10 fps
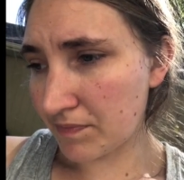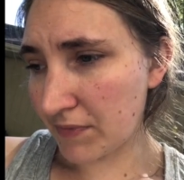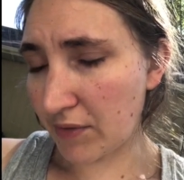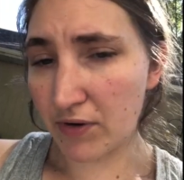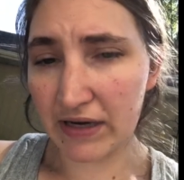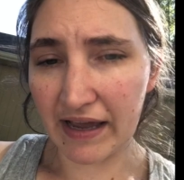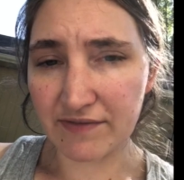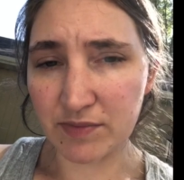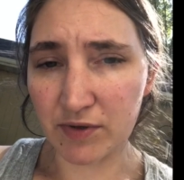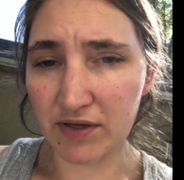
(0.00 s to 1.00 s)
They were gonna
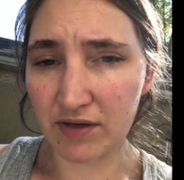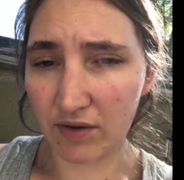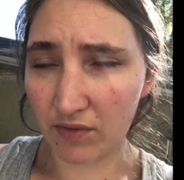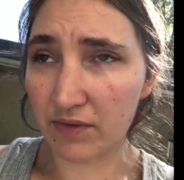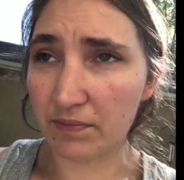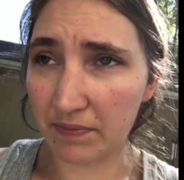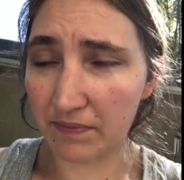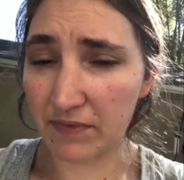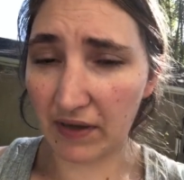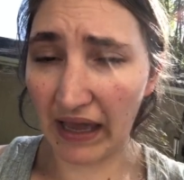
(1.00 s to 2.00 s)
have to put, you know,
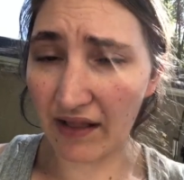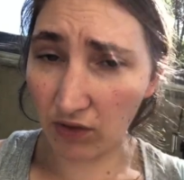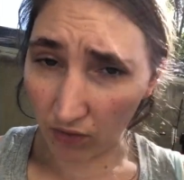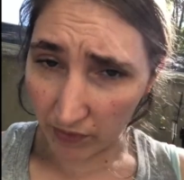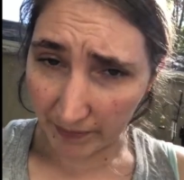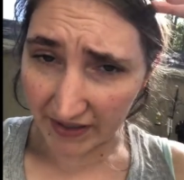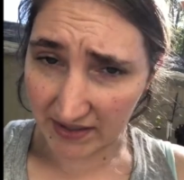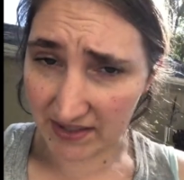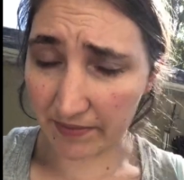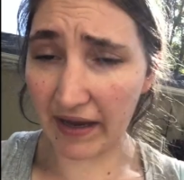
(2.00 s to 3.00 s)
the halo, the
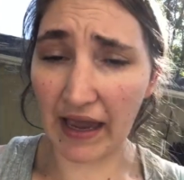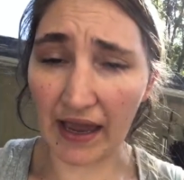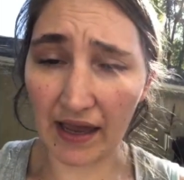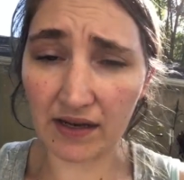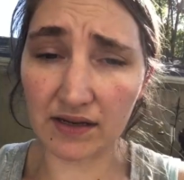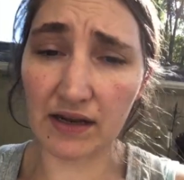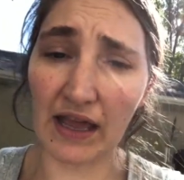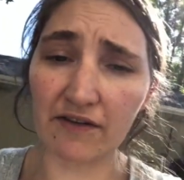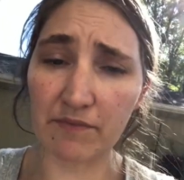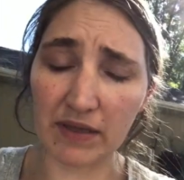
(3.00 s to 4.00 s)
pins in my head, and
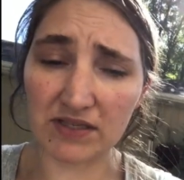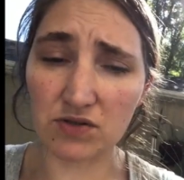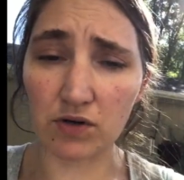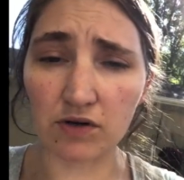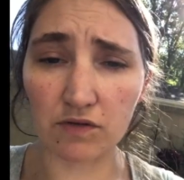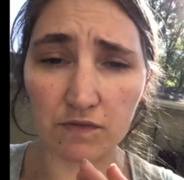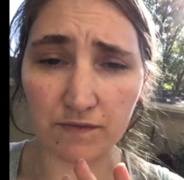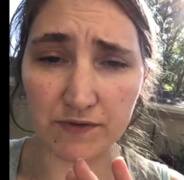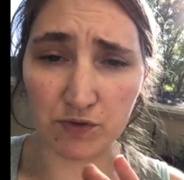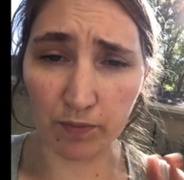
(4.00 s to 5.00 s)
have me sort of
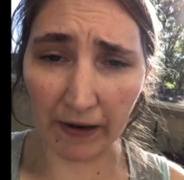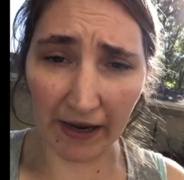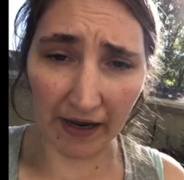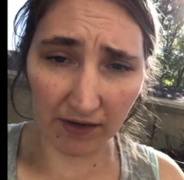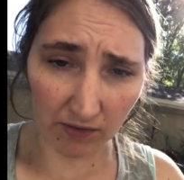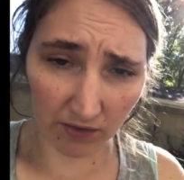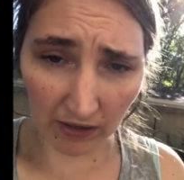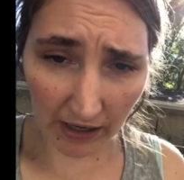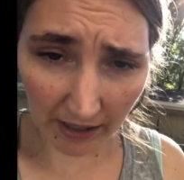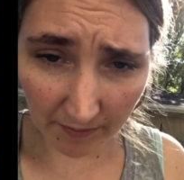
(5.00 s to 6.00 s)
supine
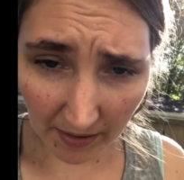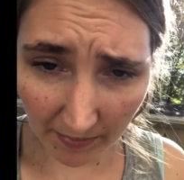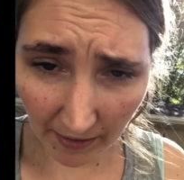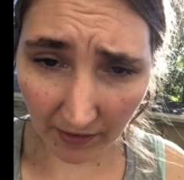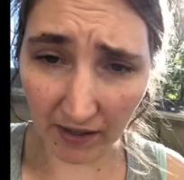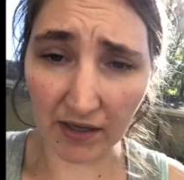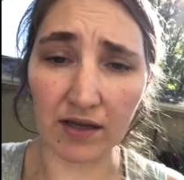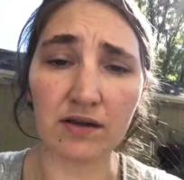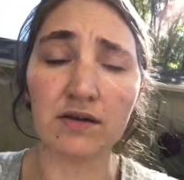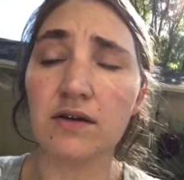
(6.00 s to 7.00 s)
or on my belly.
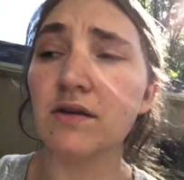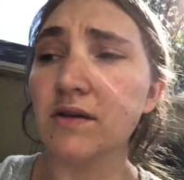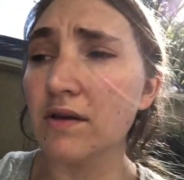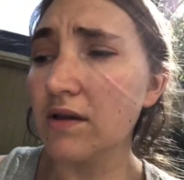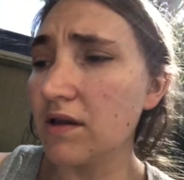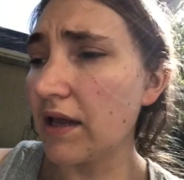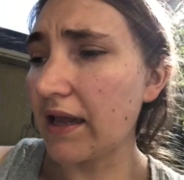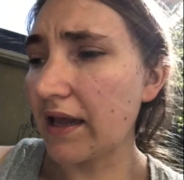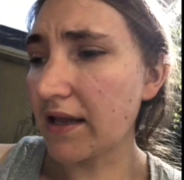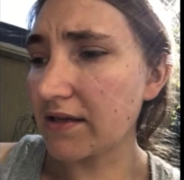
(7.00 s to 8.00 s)

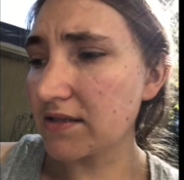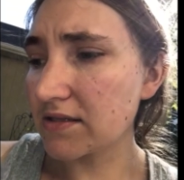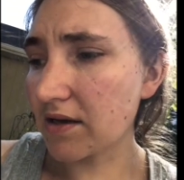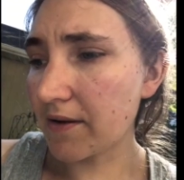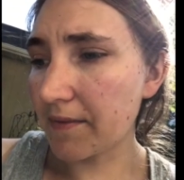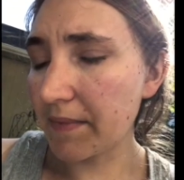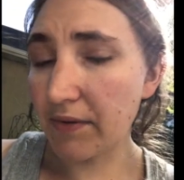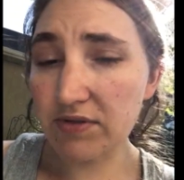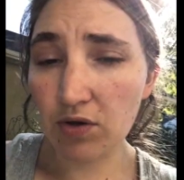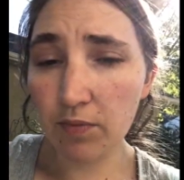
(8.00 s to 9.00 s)
And
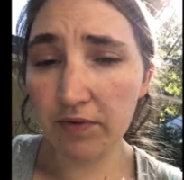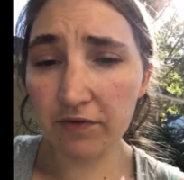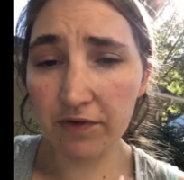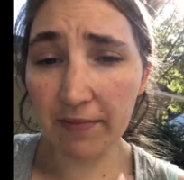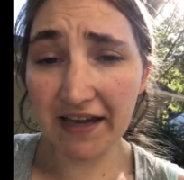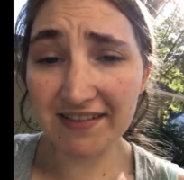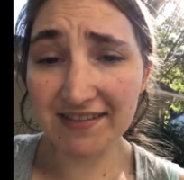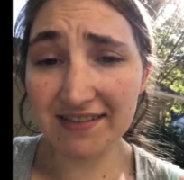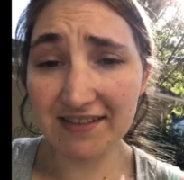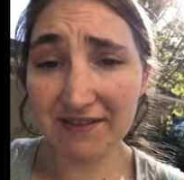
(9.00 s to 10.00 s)
I was hoping for the
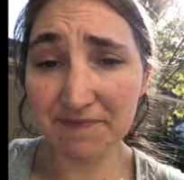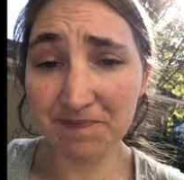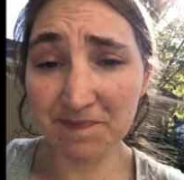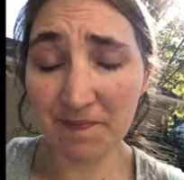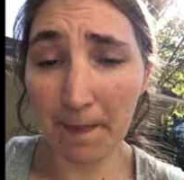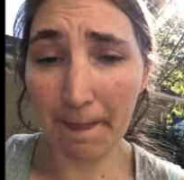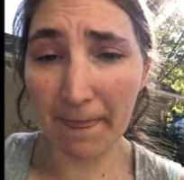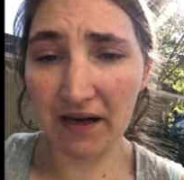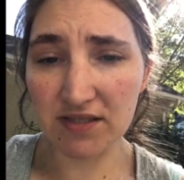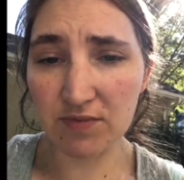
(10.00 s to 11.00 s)
best.
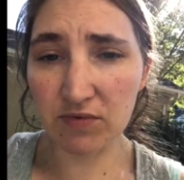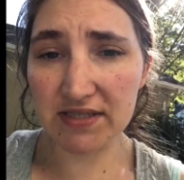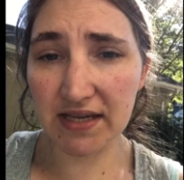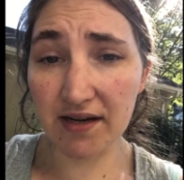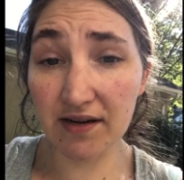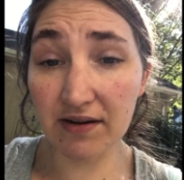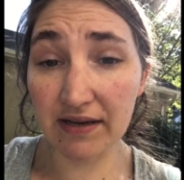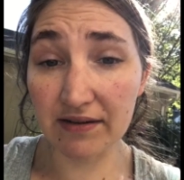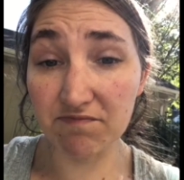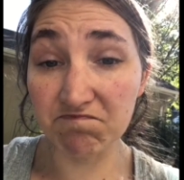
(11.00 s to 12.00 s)
My husband was there
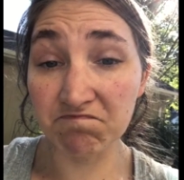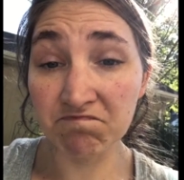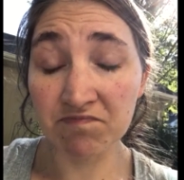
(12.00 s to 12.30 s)
and